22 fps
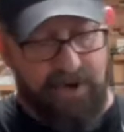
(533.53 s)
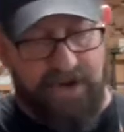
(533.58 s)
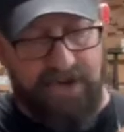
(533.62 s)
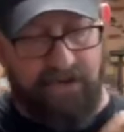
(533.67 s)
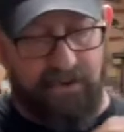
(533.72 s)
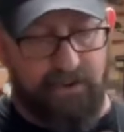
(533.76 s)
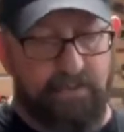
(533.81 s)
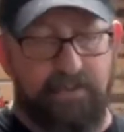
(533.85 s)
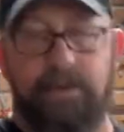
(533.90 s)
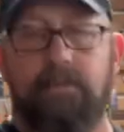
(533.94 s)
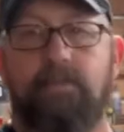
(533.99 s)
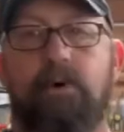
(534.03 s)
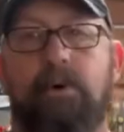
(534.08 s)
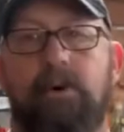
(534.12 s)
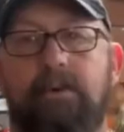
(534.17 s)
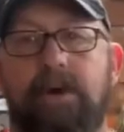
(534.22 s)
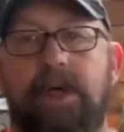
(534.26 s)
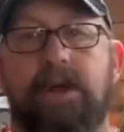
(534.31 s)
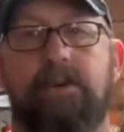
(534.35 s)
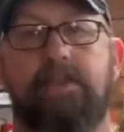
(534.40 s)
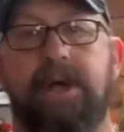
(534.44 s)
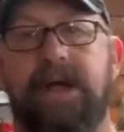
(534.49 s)
a little bit more
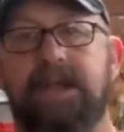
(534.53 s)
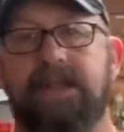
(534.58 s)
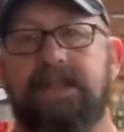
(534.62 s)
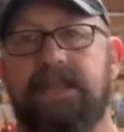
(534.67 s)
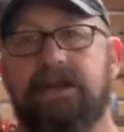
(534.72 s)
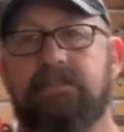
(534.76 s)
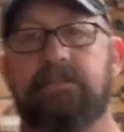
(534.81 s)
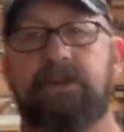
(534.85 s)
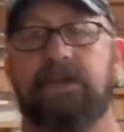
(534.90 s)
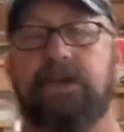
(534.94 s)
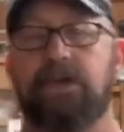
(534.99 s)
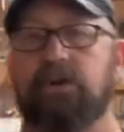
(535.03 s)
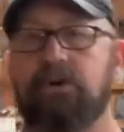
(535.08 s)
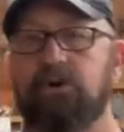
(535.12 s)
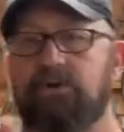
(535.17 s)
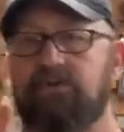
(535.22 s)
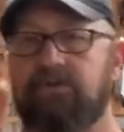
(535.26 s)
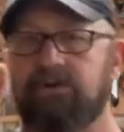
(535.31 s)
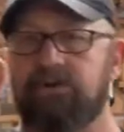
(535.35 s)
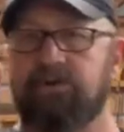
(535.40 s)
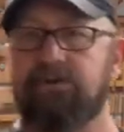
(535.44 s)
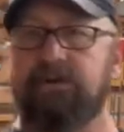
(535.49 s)
around the binding, and then I'm gonna let it cure
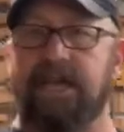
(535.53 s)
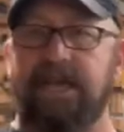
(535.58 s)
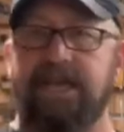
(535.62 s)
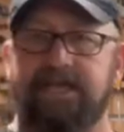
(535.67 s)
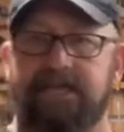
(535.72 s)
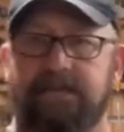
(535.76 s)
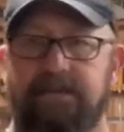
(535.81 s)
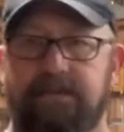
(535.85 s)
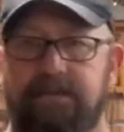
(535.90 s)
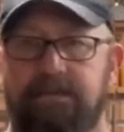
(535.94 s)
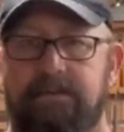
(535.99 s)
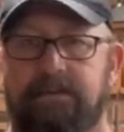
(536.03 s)
for 2 days.